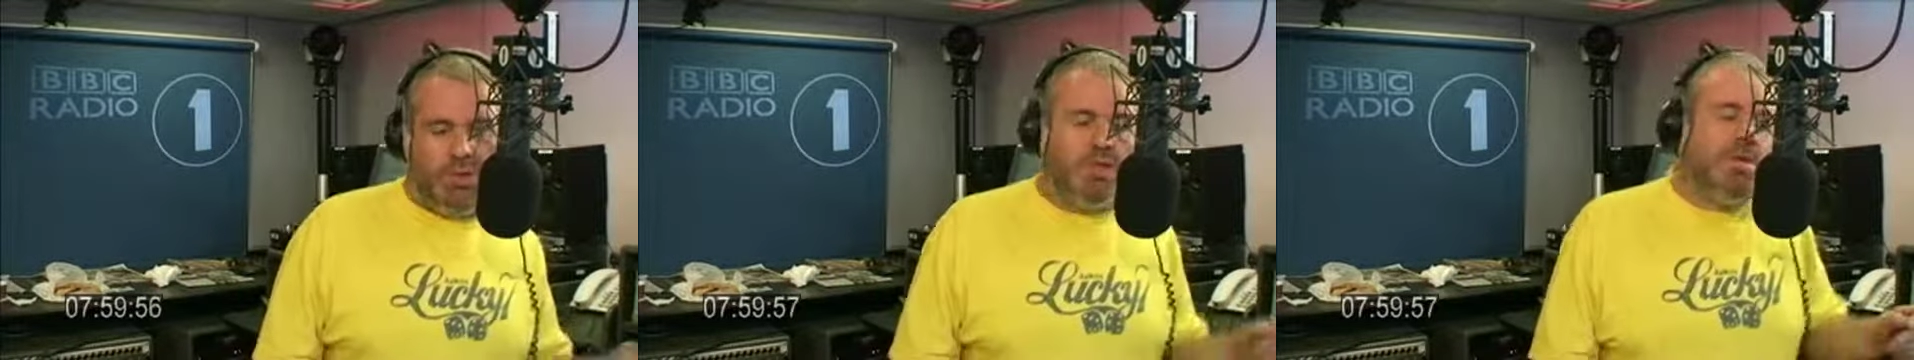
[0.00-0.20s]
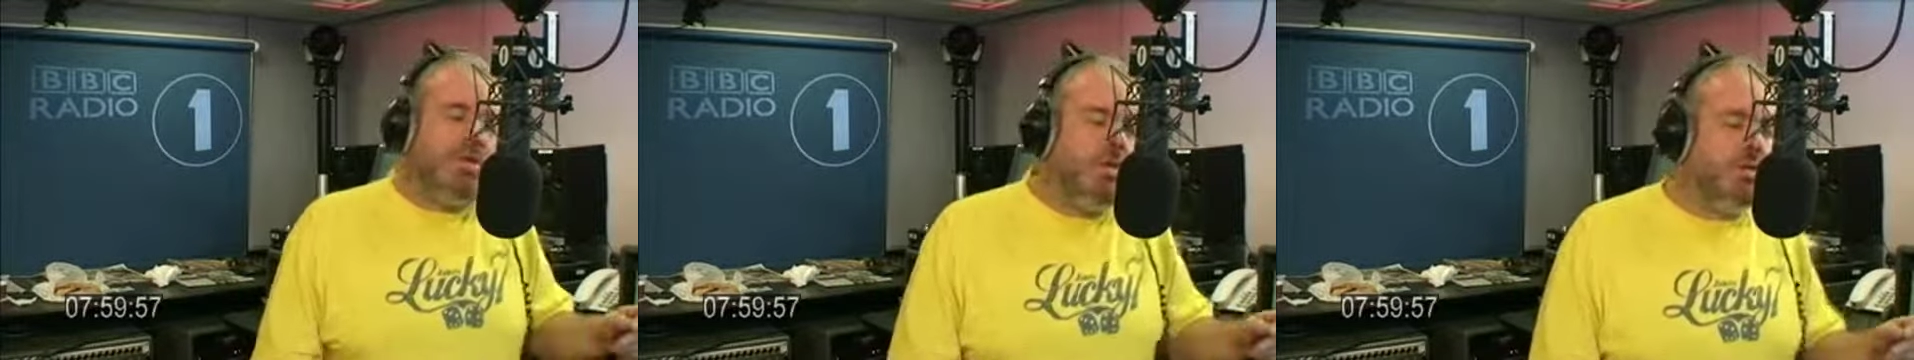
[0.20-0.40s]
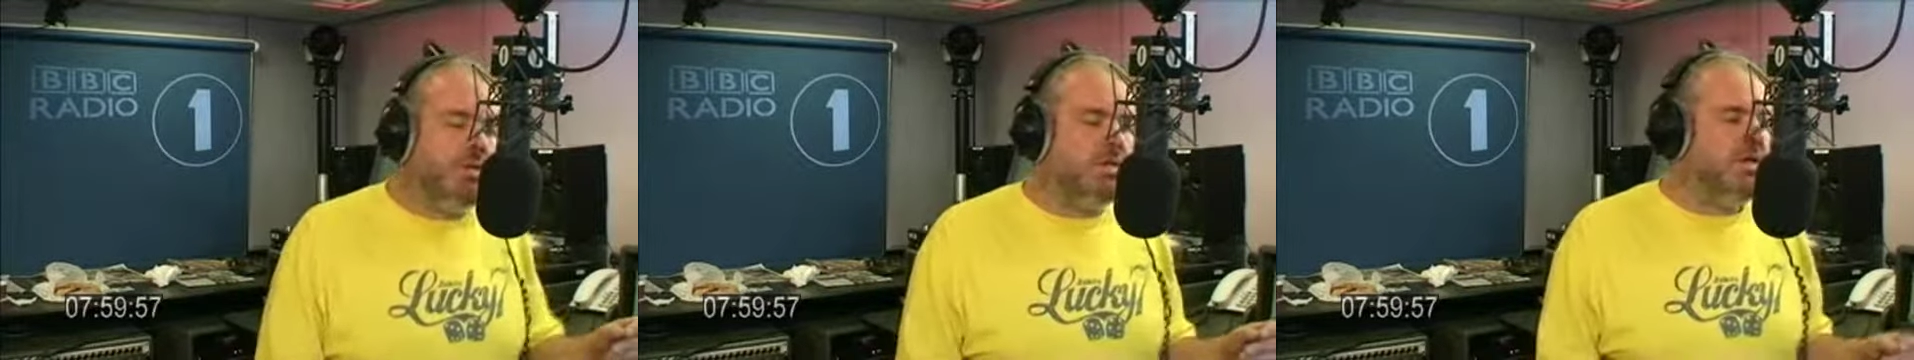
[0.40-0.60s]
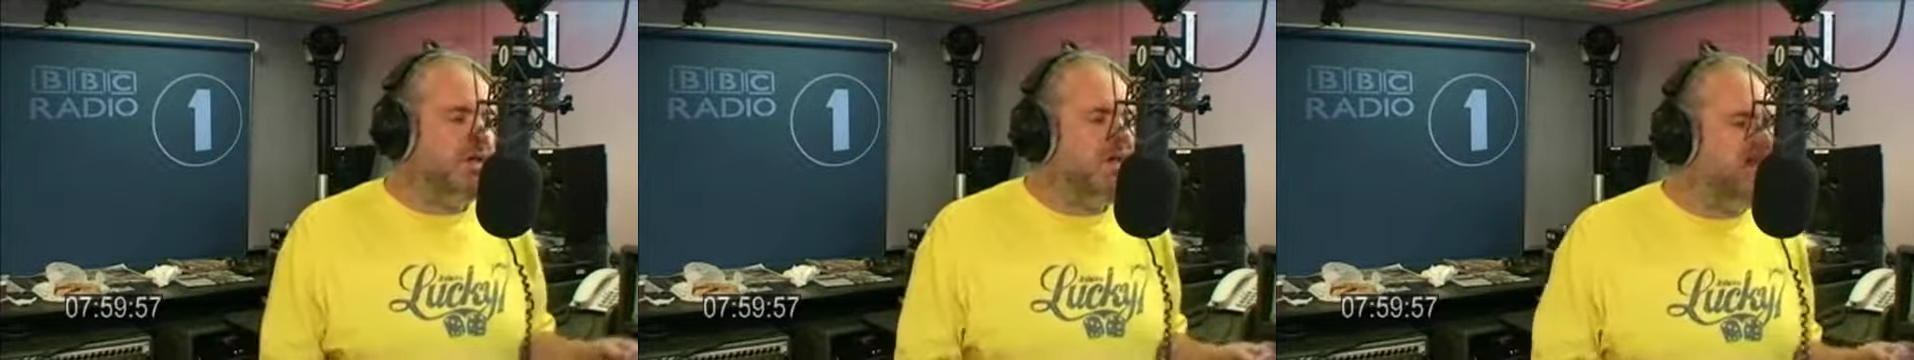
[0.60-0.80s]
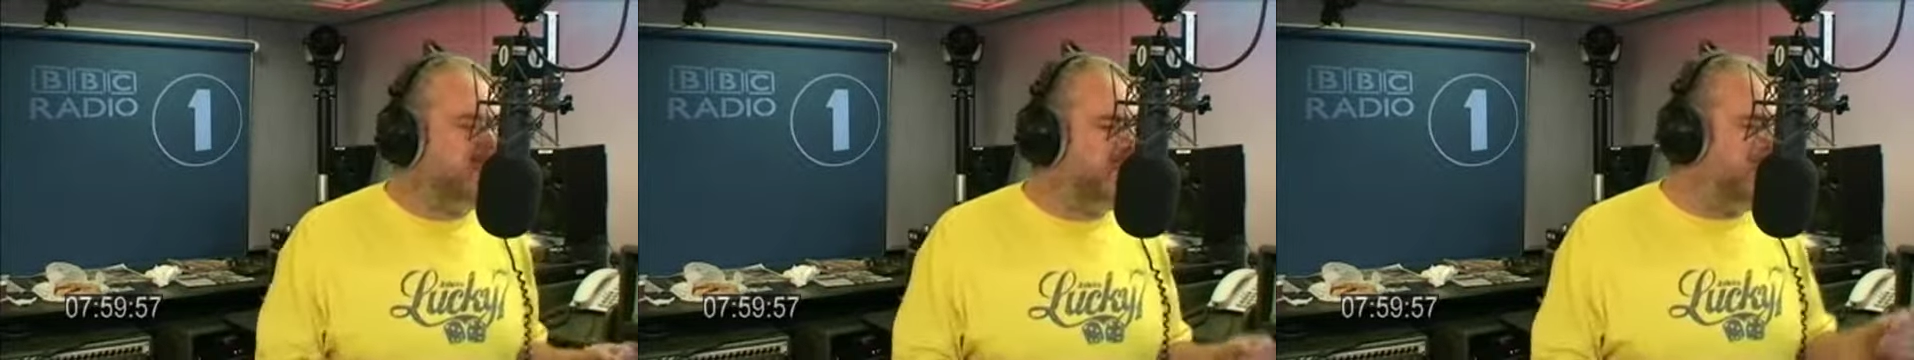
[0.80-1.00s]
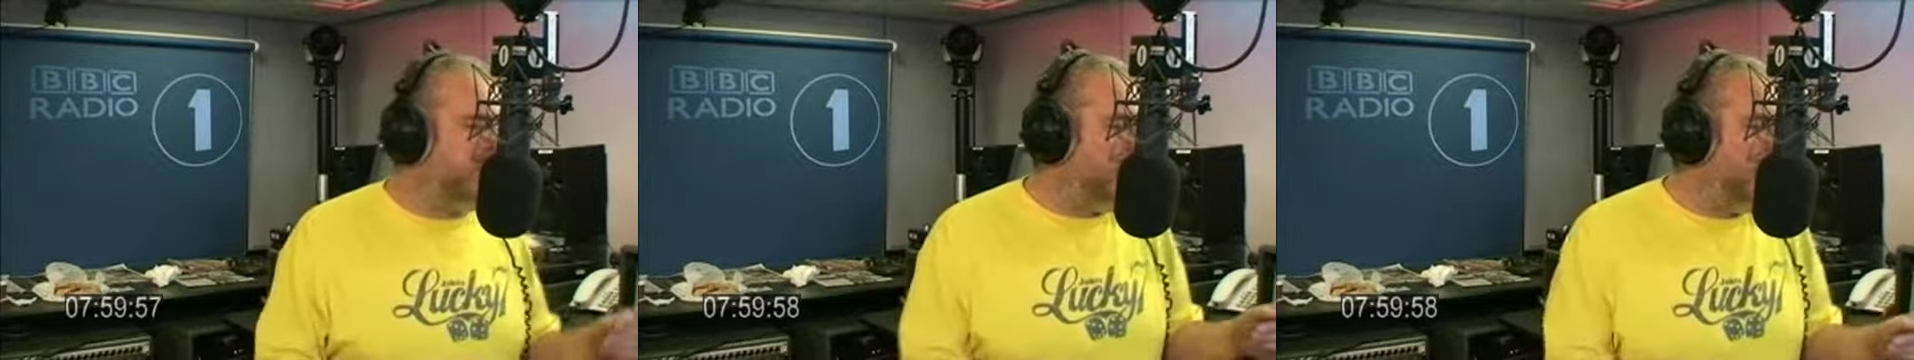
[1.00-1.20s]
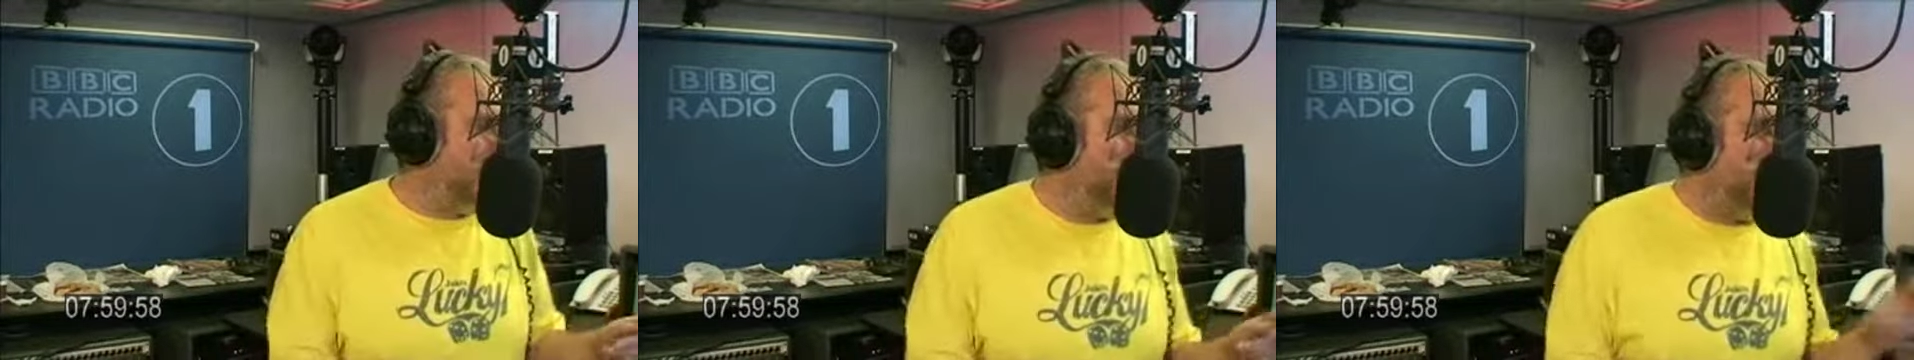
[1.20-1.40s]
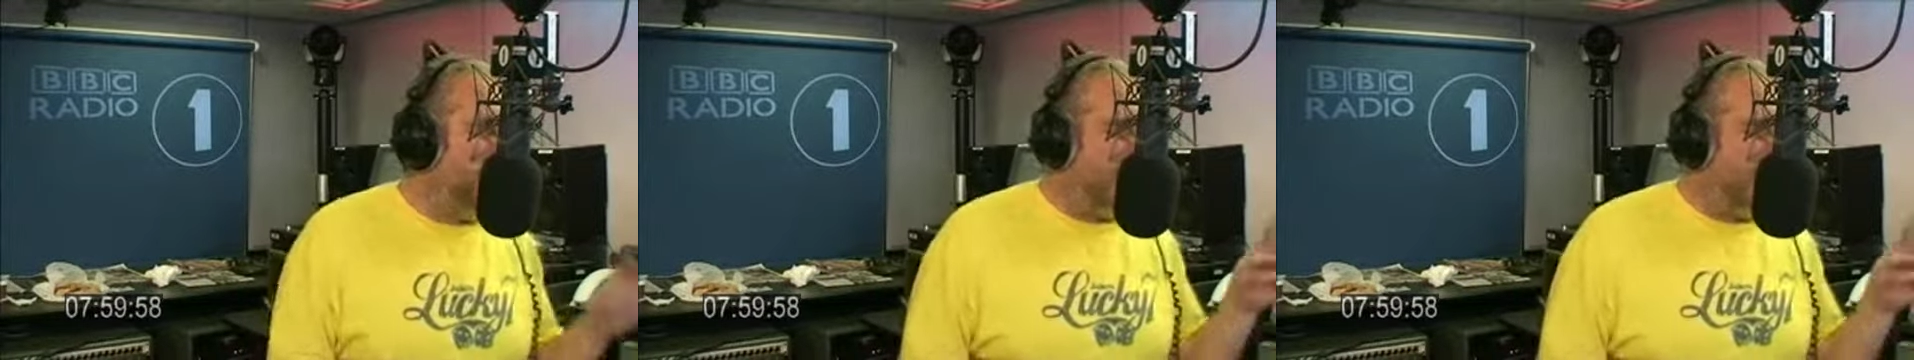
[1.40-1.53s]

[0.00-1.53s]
the do do do.